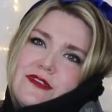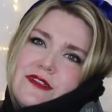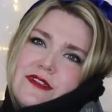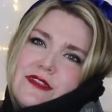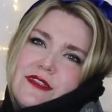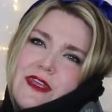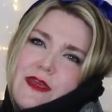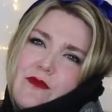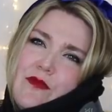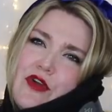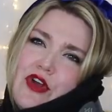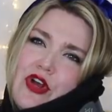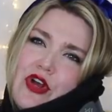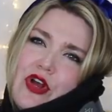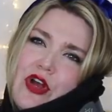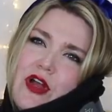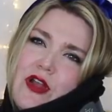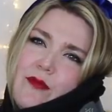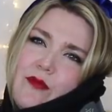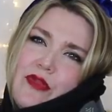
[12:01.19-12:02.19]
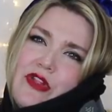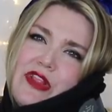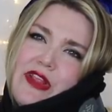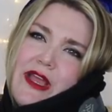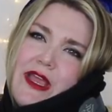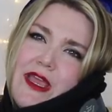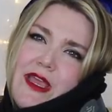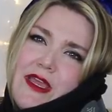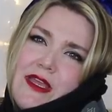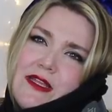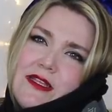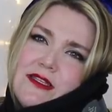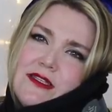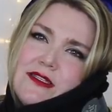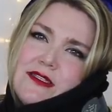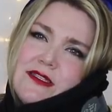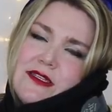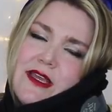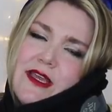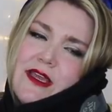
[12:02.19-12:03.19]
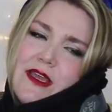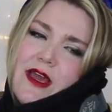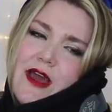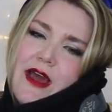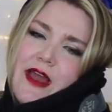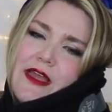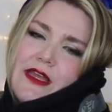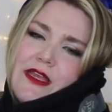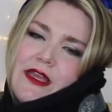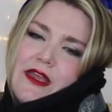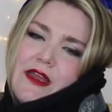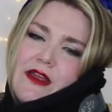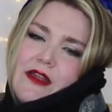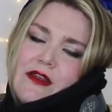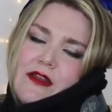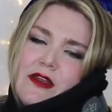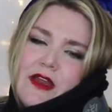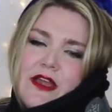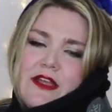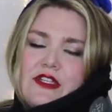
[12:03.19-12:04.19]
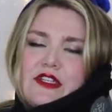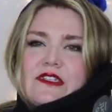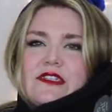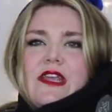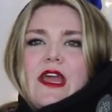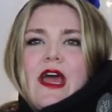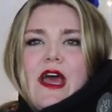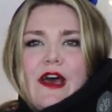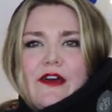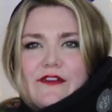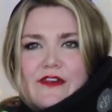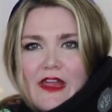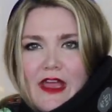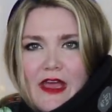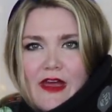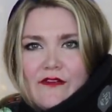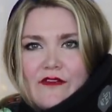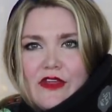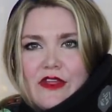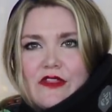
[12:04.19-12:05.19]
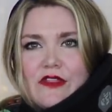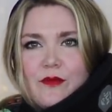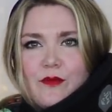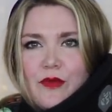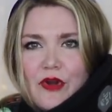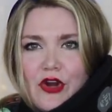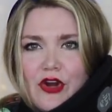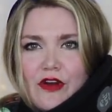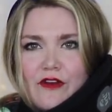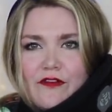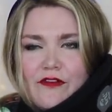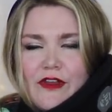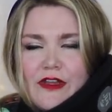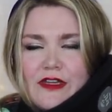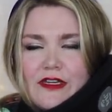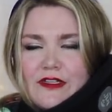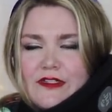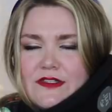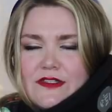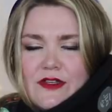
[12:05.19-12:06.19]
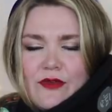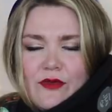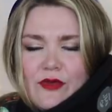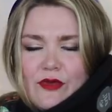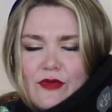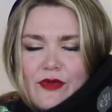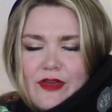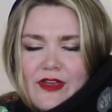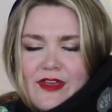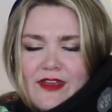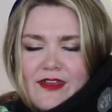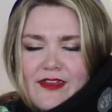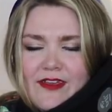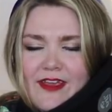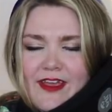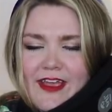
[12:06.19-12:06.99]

sleeper on planes. Like I get, I just have to have like the perfect, it's so annoying.